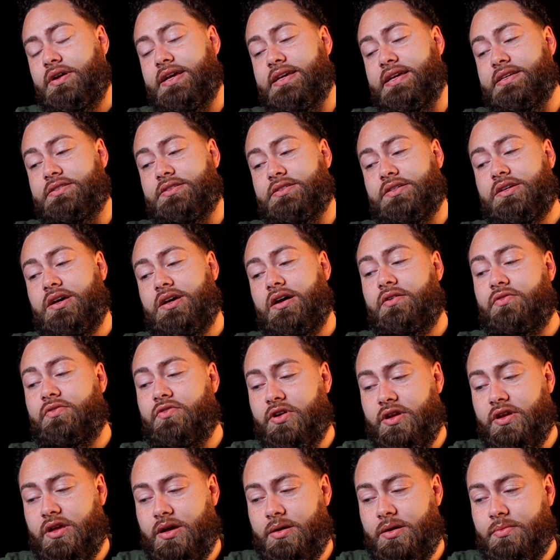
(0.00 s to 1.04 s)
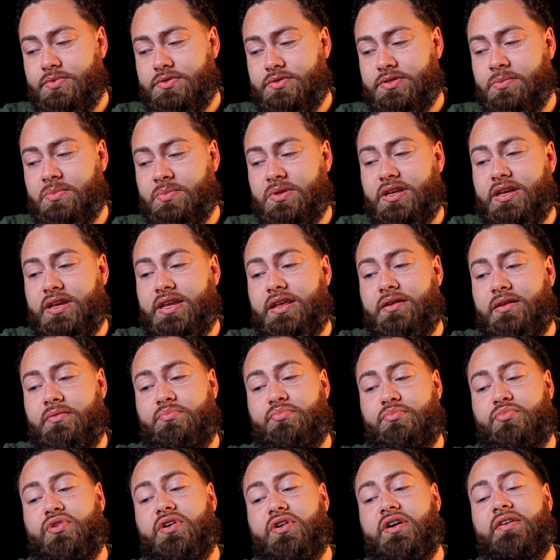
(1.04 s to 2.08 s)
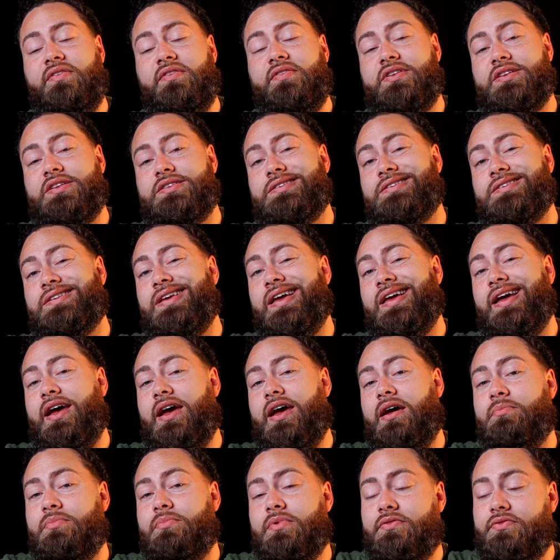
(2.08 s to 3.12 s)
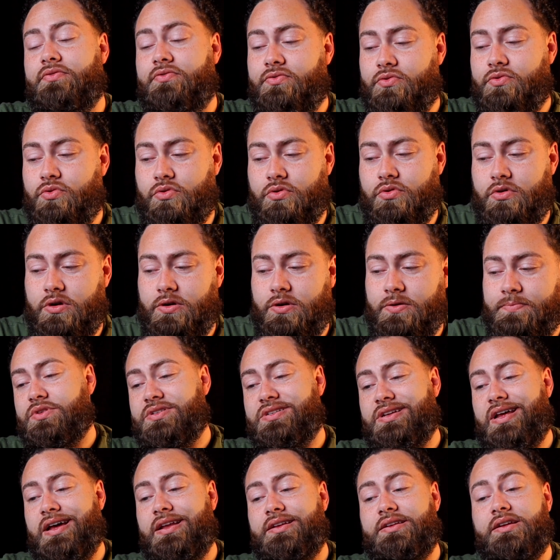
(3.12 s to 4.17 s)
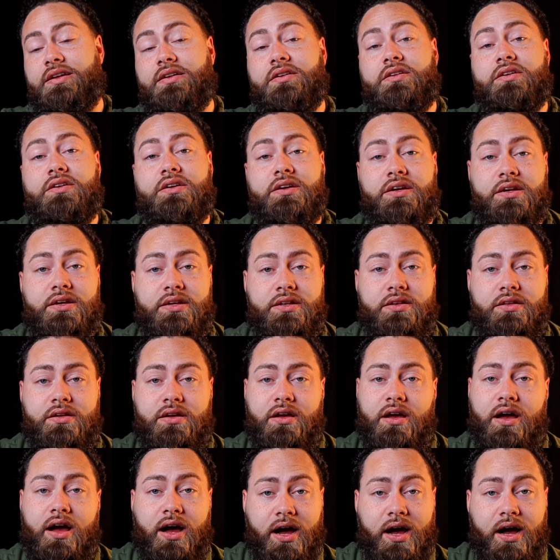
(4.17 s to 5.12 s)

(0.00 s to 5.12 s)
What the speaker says: is covering up something he previously had before. Was not done good.